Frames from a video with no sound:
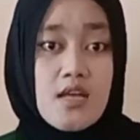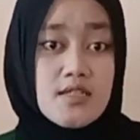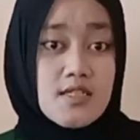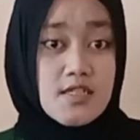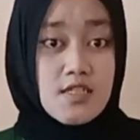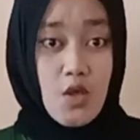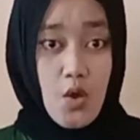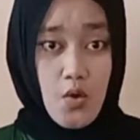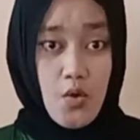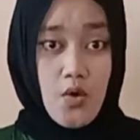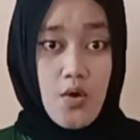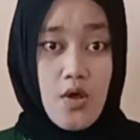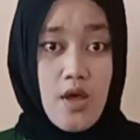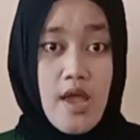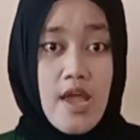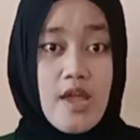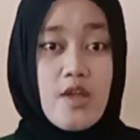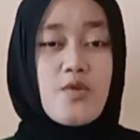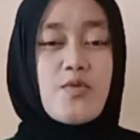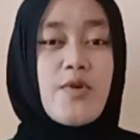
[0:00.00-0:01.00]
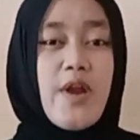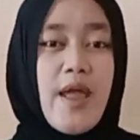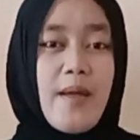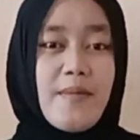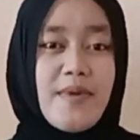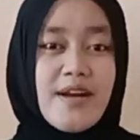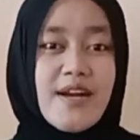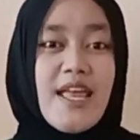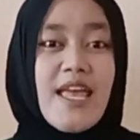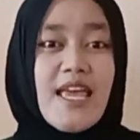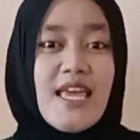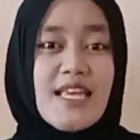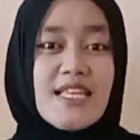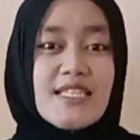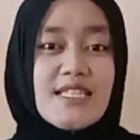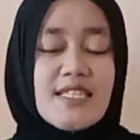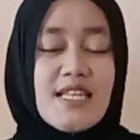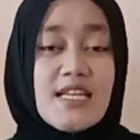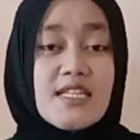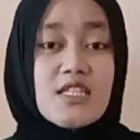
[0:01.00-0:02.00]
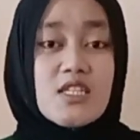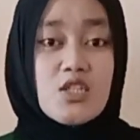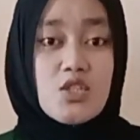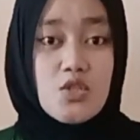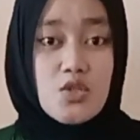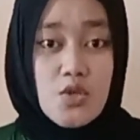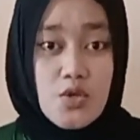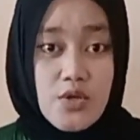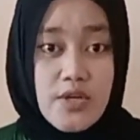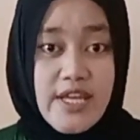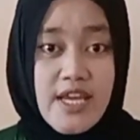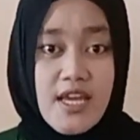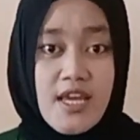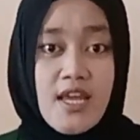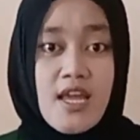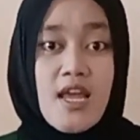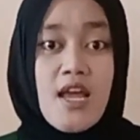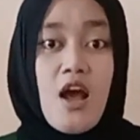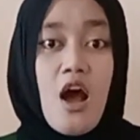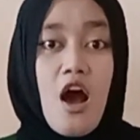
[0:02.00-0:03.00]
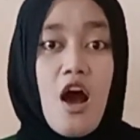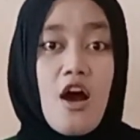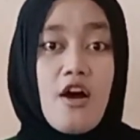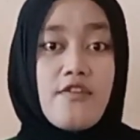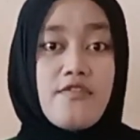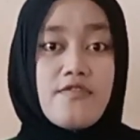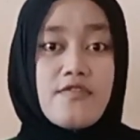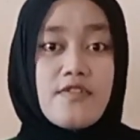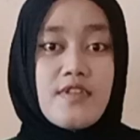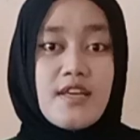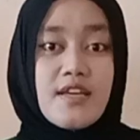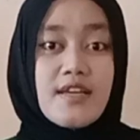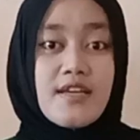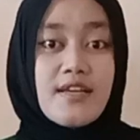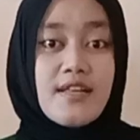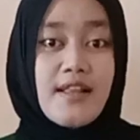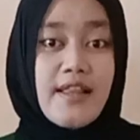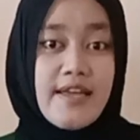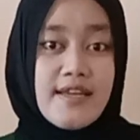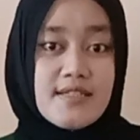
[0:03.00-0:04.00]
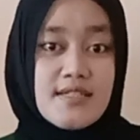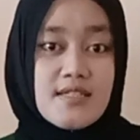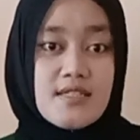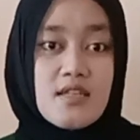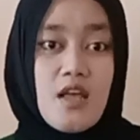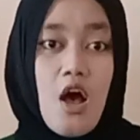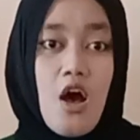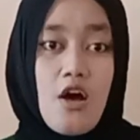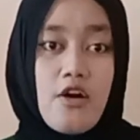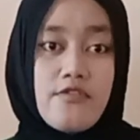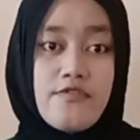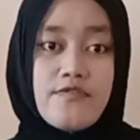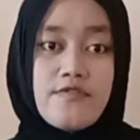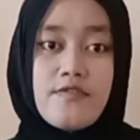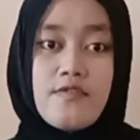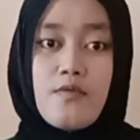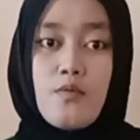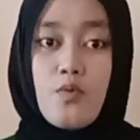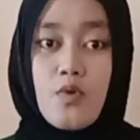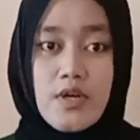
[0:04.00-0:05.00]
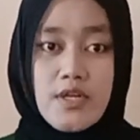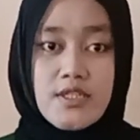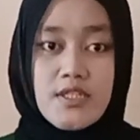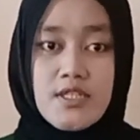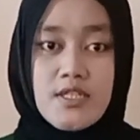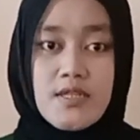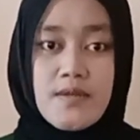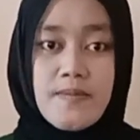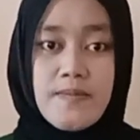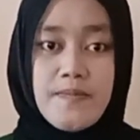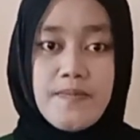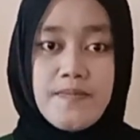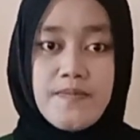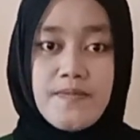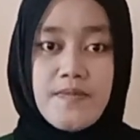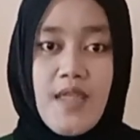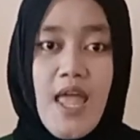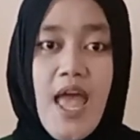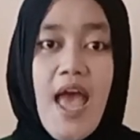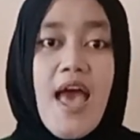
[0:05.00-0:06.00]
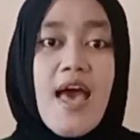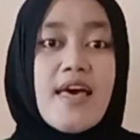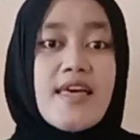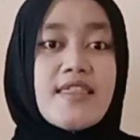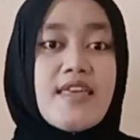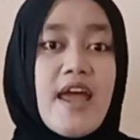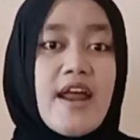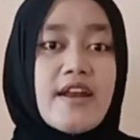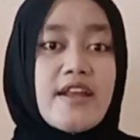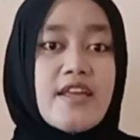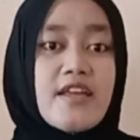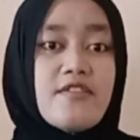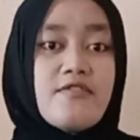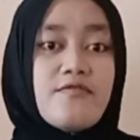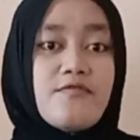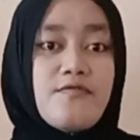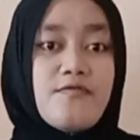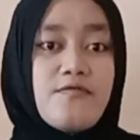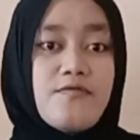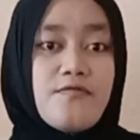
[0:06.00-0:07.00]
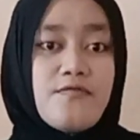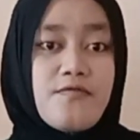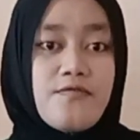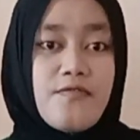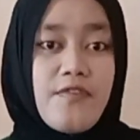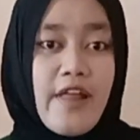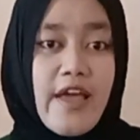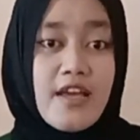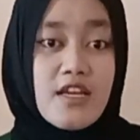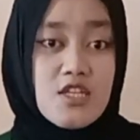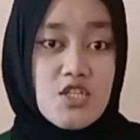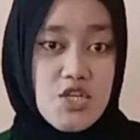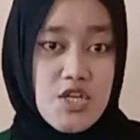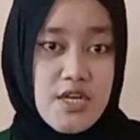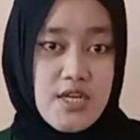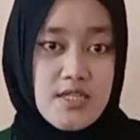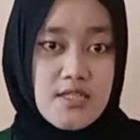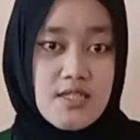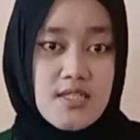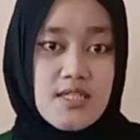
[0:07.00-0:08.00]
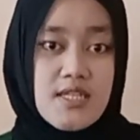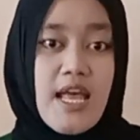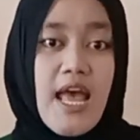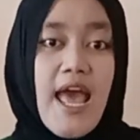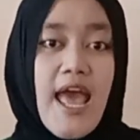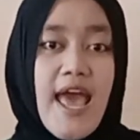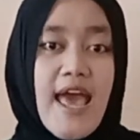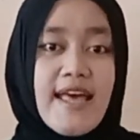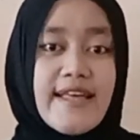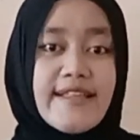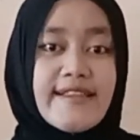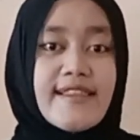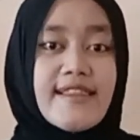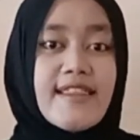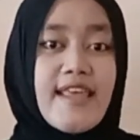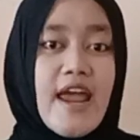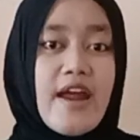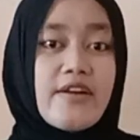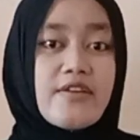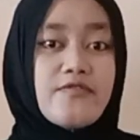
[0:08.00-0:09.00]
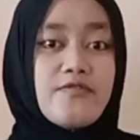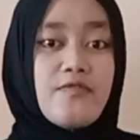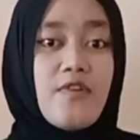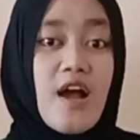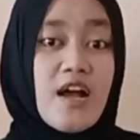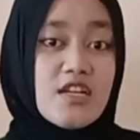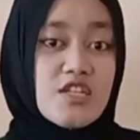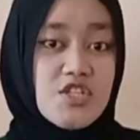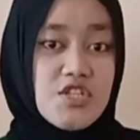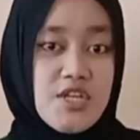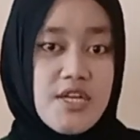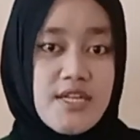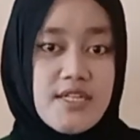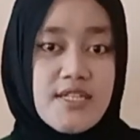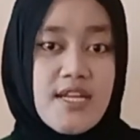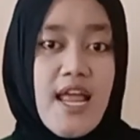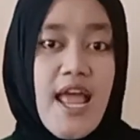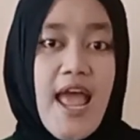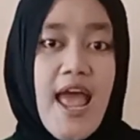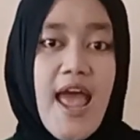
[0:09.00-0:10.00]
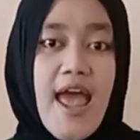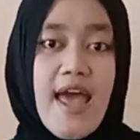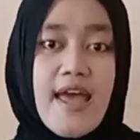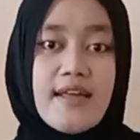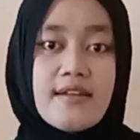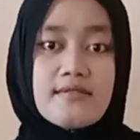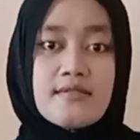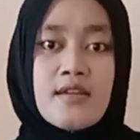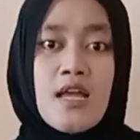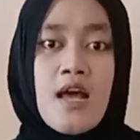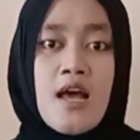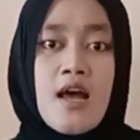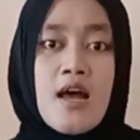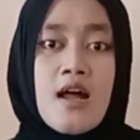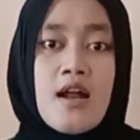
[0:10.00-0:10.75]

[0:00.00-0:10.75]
So, grammar is the study of the place of words, their inflection and their function and